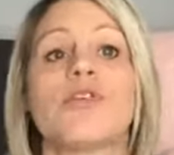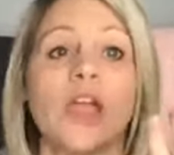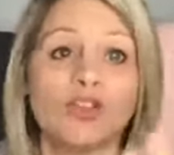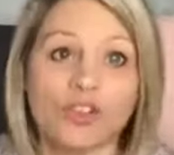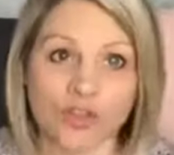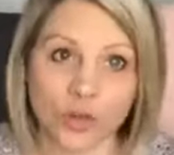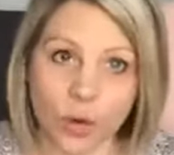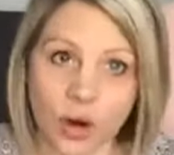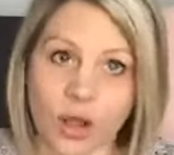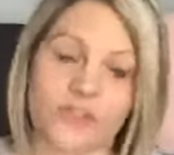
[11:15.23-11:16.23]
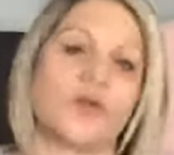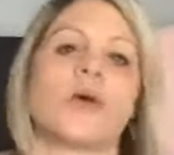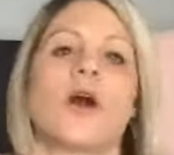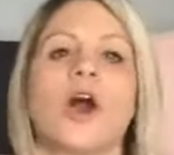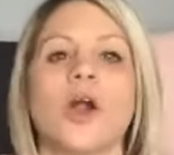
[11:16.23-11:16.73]
They too are also
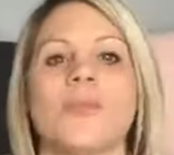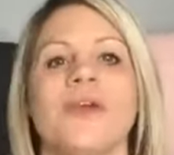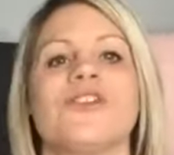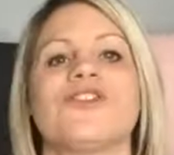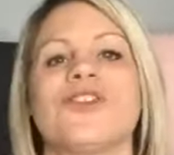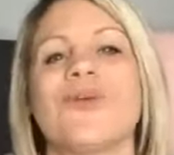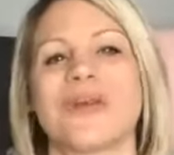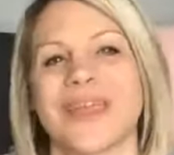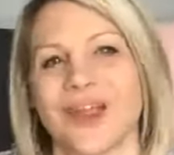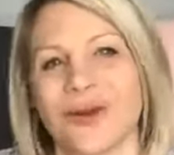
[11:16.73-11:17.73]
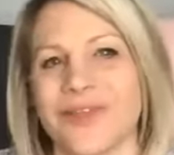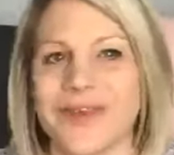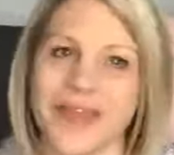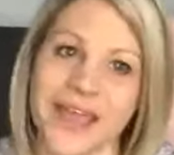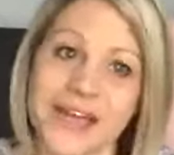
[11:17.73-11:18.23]
a carb. They just don't carry the
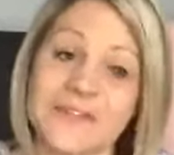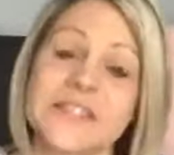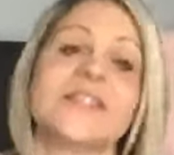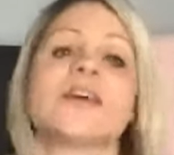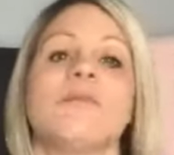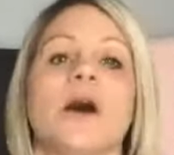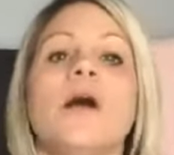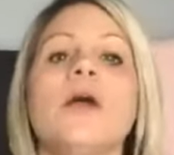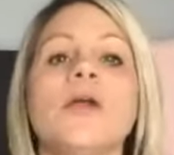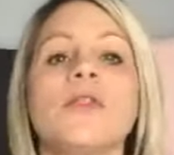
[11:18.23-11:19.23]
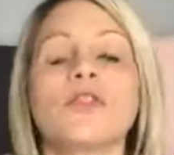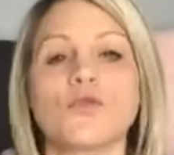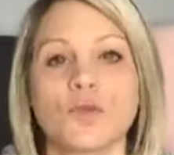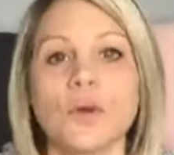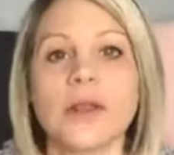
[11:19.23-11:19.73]
negative stigma that the
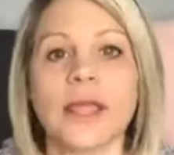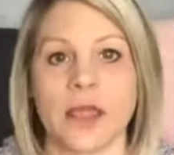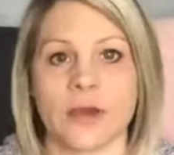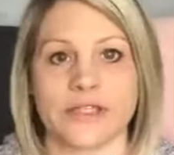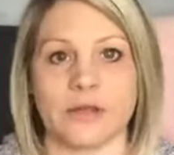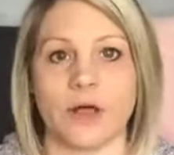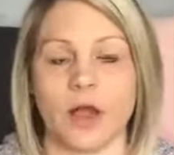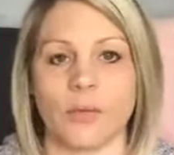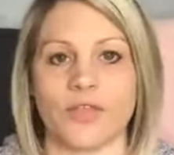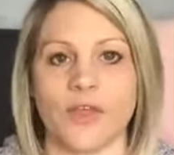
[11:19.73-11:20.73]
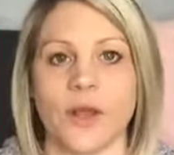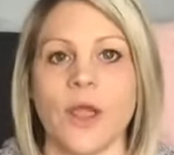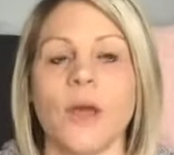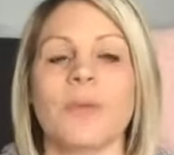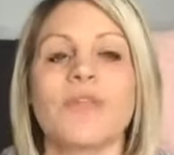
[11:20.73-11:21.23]
fruit carries along with it.
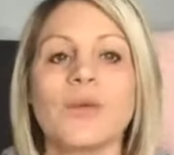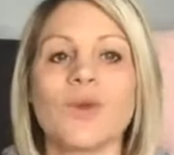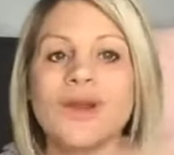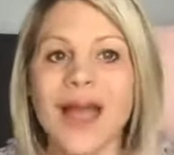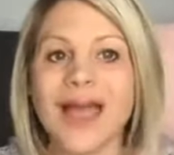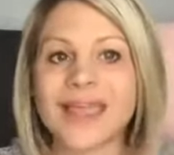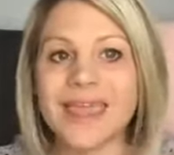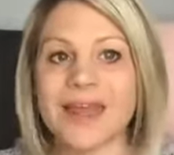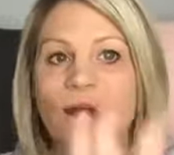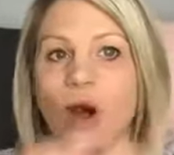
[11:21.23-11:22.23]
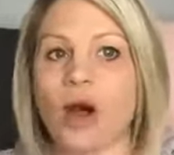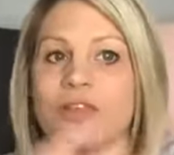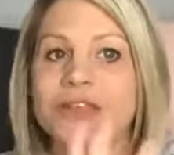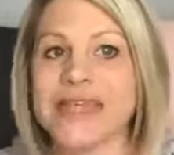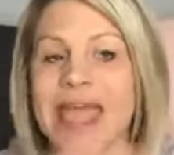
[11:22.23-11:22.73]
But then we're not getting all
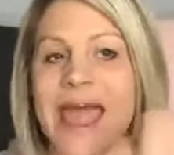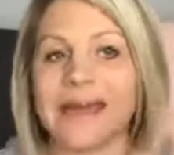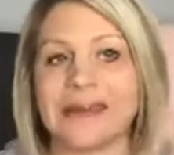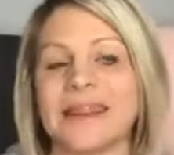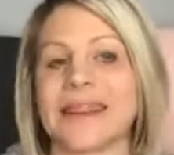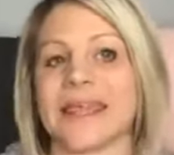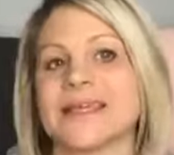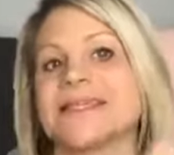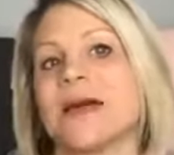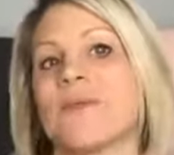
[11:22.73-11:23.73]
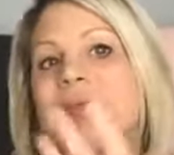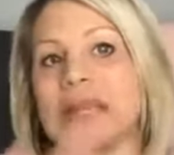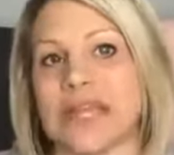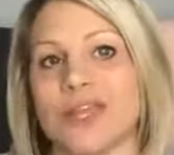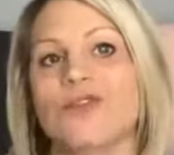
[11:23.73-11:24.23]
these added things that we
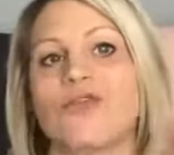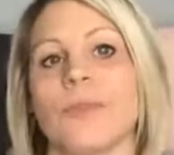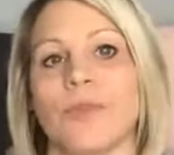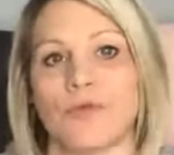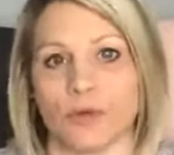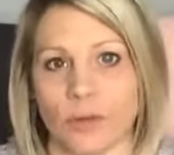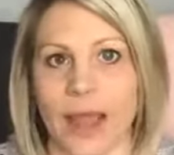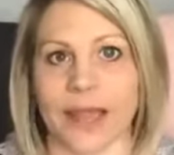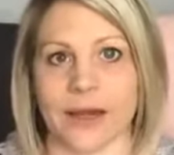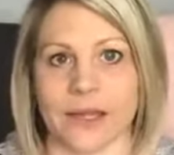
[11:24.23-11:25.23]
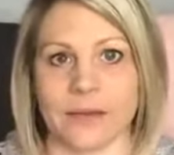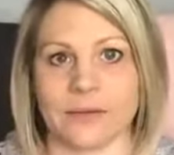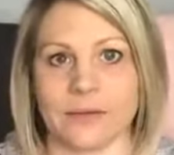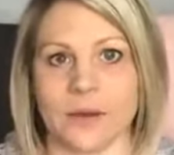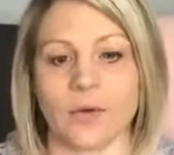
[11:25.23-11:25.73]
need from the variety.
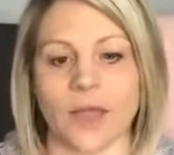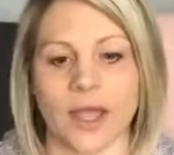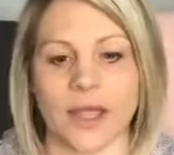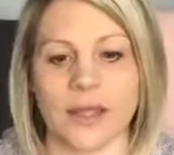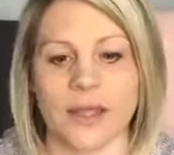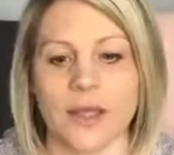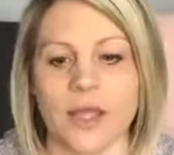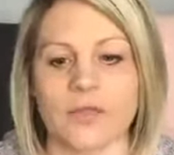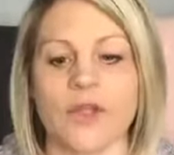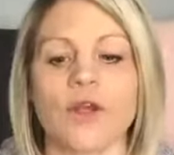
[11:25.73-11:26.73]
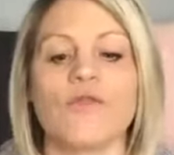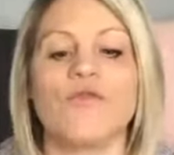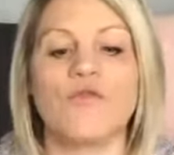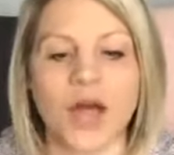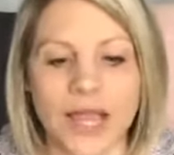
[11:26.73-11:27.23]
Okay? They're
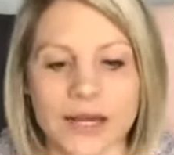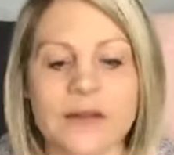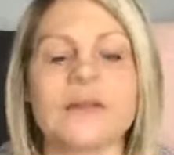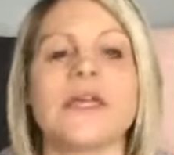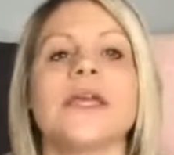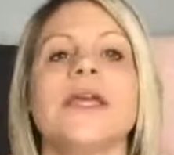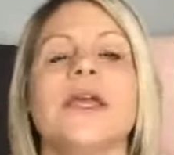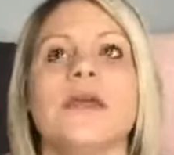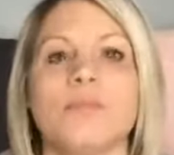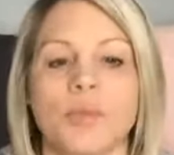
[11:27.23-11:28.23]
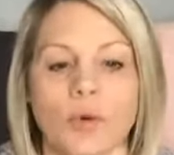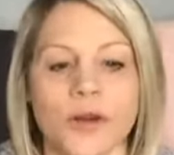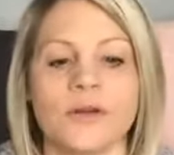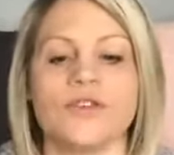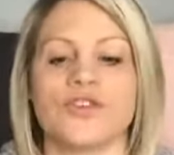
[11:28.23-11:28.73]
vitally
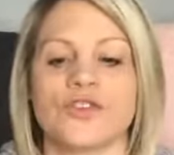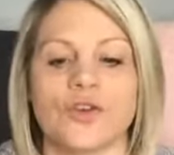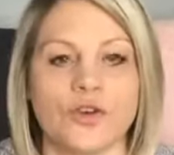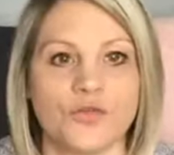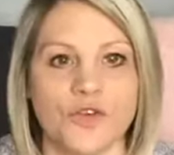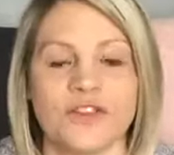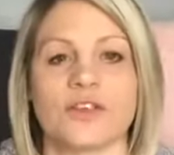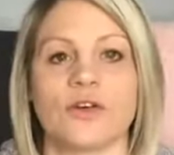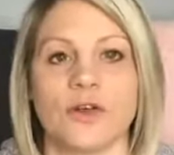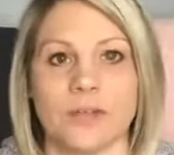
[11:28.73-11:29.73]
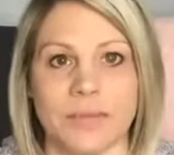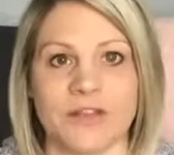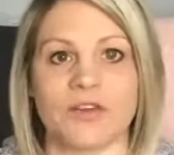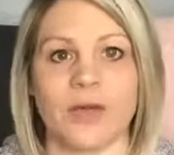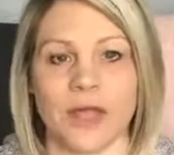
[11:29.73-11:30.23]
important to your physical and
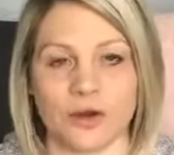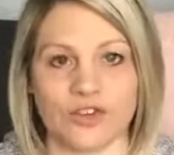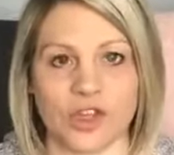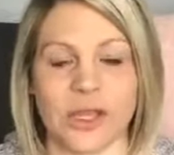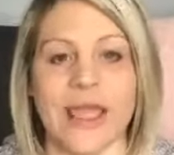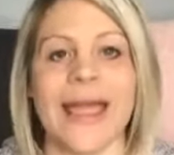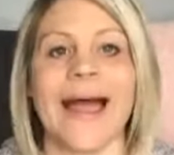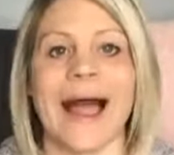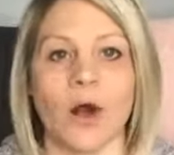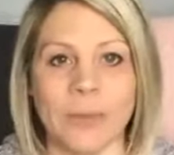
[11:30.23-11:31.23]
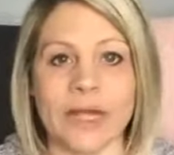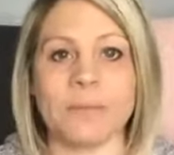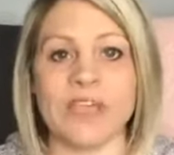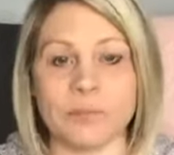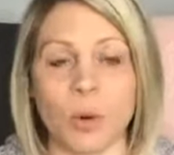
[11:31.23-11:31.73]
mental energy. How many
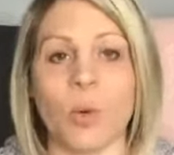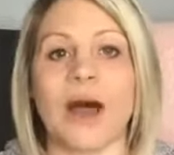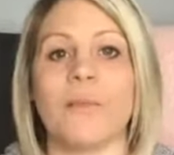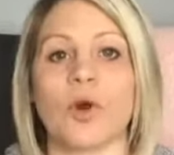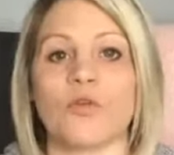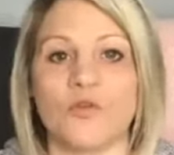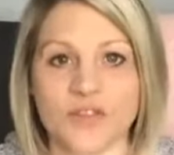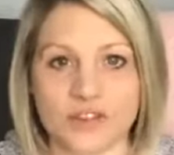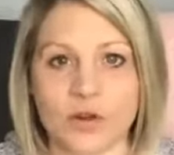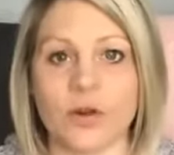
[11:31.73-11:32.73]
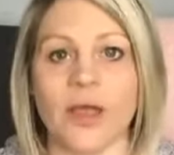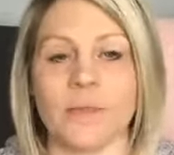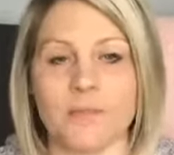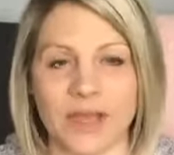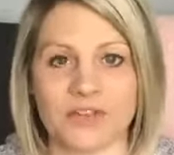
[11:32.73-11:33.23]
people want more physical
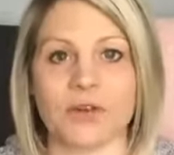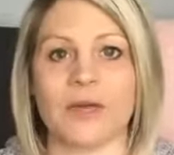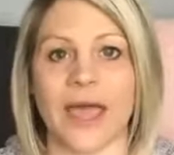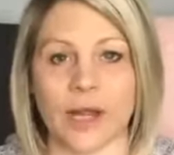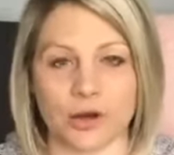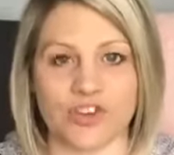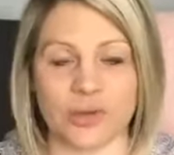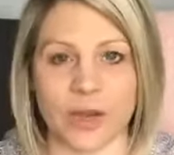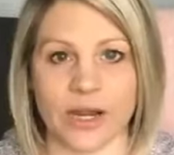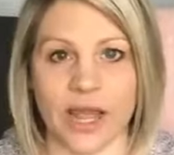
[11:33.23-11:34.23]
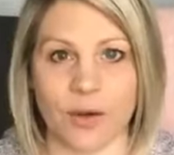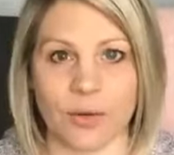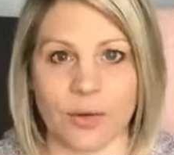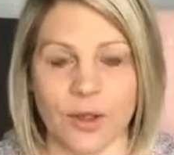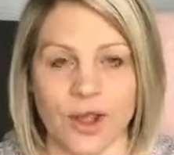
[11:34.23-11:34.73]
and mental energy right now?
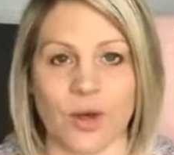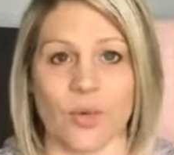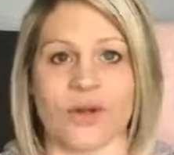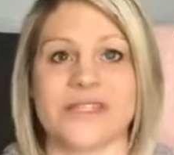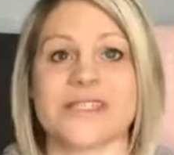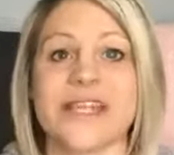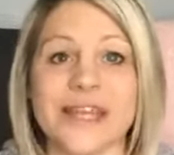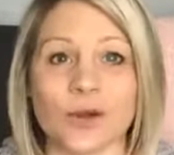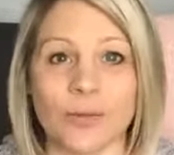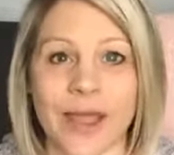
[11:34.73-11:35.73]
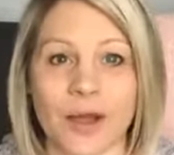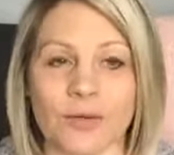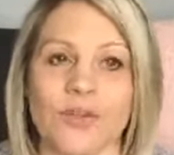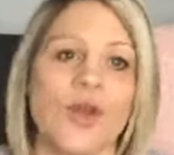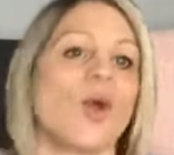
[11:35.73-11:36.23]
We're sitting
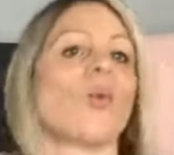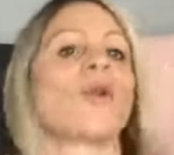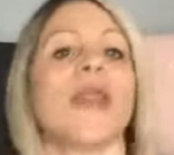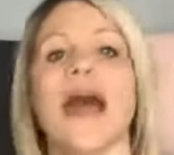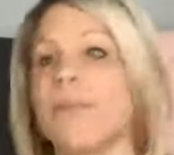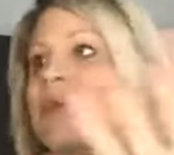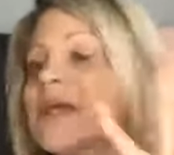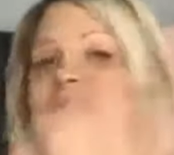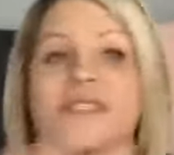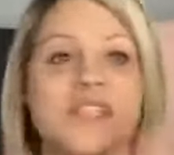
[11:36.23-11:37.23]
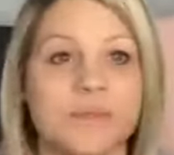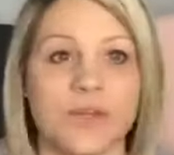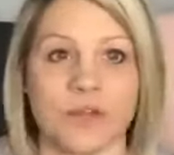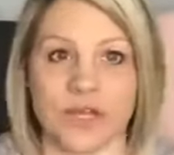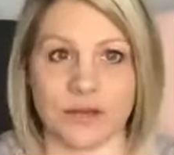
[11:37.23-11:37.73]
around. We're not being
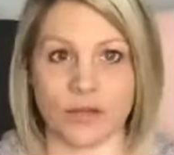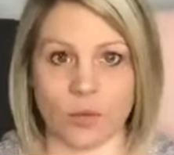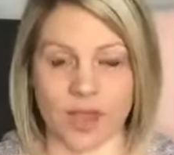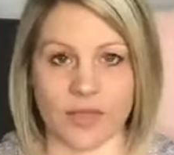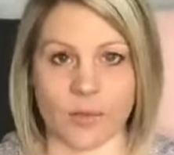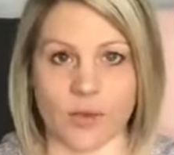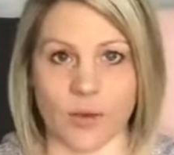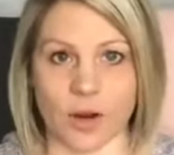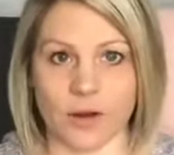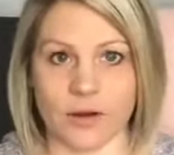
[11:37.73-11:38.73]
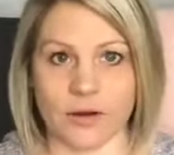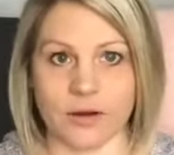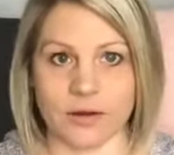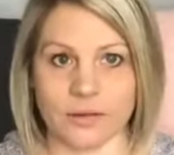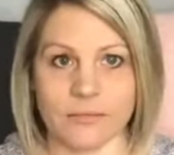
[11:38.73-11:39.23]
stimulated the way that we were.
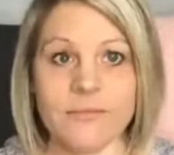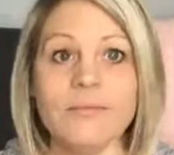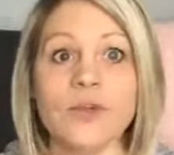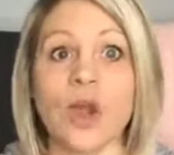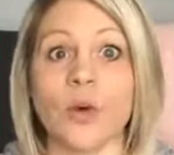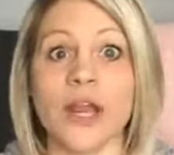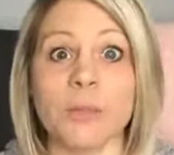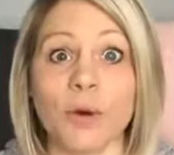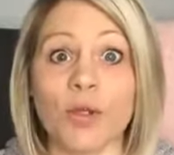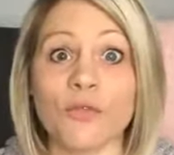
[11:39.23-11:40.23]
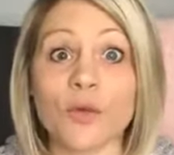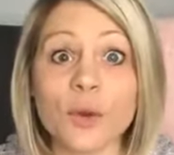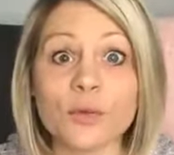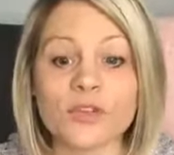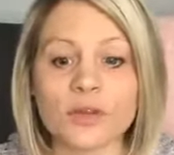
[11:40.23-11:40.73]
Go eat a bowl of
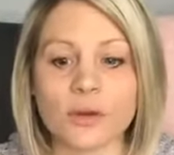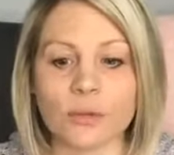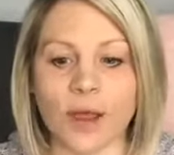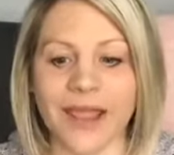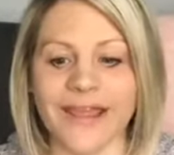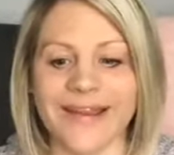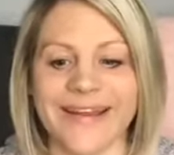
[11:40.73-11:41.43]
fruit, right?